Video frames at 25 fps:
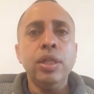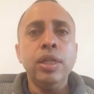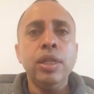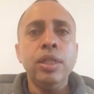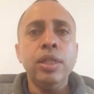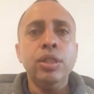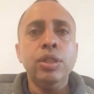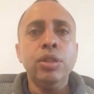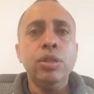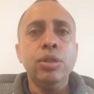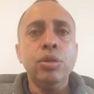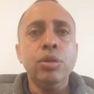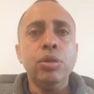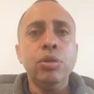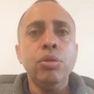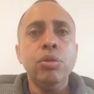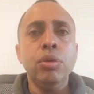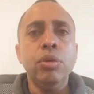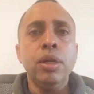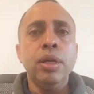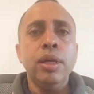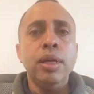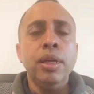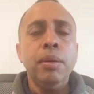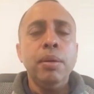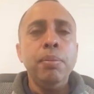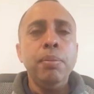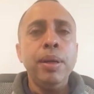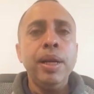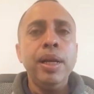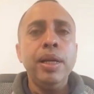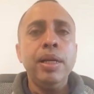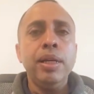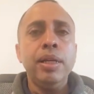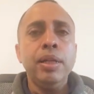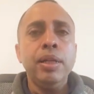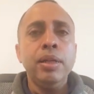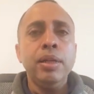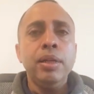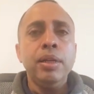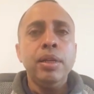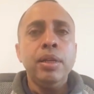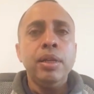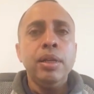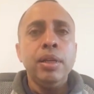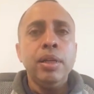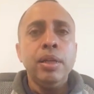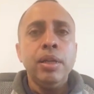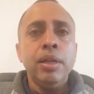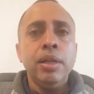is to build
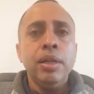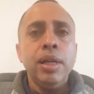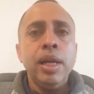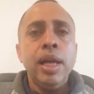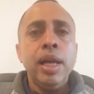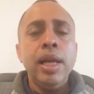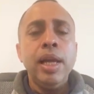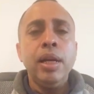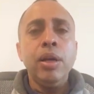a